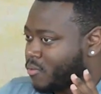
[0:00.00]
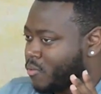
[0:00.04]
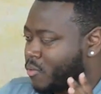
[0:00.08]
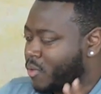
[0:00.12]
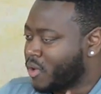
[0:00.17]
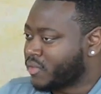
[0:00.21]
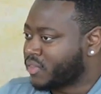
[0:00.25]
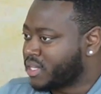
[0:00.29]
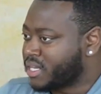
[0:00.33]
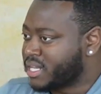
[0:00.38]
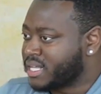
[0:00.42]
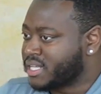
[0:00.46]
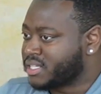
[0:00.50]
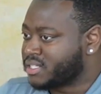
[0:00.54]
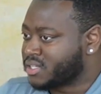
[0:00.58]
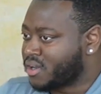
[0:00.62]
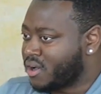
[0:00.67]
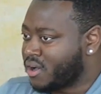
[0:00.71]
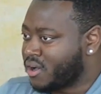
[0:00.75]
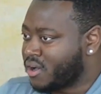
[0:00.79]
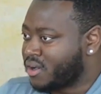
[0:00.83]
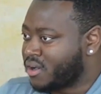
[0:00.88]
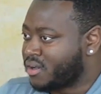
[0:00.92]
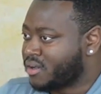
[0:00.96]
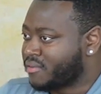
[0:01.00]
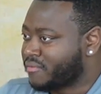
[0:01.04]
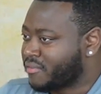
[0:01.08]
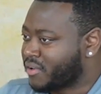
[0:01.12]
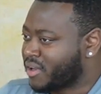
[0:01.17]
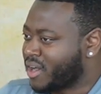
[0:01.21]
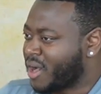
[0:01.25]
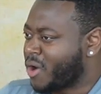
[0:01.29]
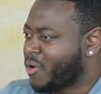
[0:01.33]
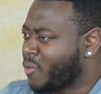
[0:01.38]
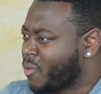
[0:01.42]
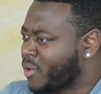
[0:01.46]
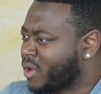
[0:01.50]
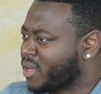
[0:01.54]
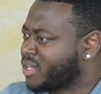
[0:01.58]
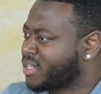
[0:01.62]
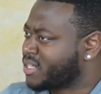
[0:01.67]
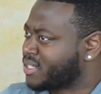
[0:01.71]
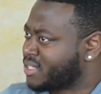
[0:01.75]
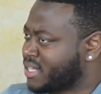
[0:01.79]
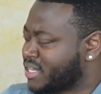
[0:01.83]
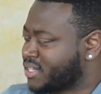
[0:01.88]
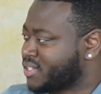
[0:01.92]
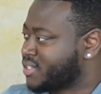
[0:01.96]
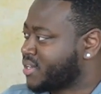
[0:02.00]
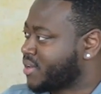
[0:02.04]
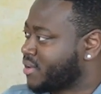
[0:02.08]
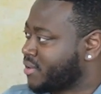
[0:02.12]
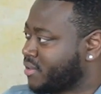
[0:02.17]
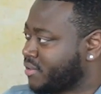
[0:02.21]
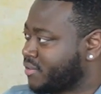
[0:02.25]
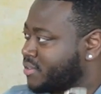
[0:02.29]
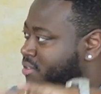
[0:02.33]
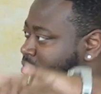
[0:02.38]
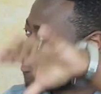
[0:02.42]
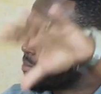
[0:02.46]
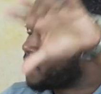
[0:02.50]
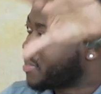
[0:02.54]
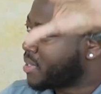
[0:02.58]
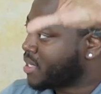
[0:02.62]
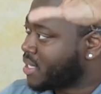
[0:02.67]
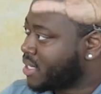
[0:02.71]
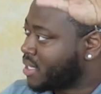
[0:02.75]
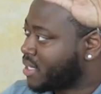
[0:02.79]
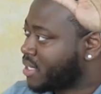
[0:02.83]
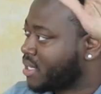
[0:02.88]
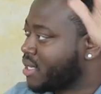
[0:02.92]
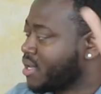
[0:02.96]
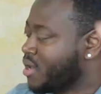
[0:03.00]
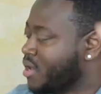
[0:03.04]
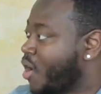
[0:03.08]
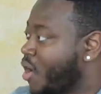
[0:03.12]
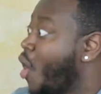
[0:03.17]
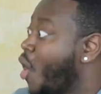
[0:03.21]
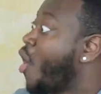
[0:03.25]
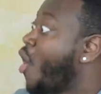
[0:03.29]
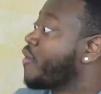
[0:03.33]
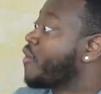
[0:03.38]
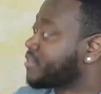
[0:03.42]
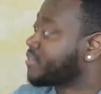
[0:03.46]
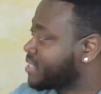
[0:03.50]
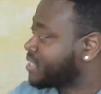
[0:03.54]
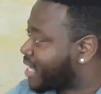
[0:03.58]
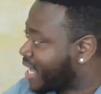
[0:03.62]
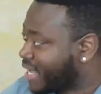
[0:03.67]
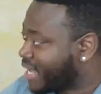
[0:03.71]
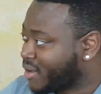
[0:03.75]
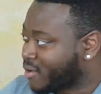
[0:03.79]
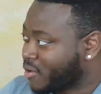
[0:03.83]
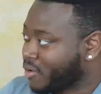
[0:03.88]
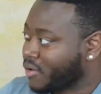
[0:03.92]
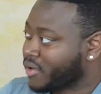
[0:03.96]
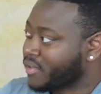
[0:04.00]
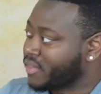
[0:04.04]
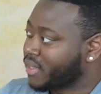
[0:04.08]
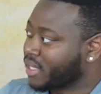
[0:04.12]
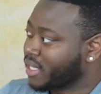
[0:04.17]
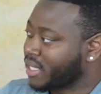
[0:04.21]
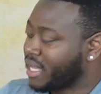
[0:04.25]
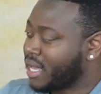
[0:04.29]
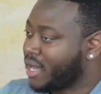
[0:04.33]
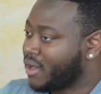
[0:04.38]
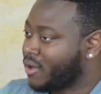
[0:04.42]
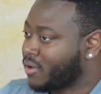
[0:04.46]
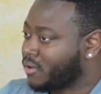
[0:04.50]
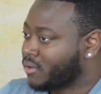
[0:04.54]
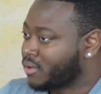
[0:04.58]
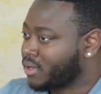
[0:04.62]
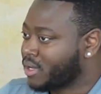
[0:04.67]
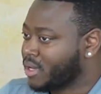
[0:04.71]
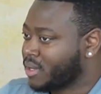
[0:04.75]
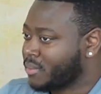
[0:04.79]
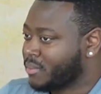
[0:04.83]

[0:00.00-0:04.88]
what the needs are, figure out what is necessary to be offsite or in the cloud.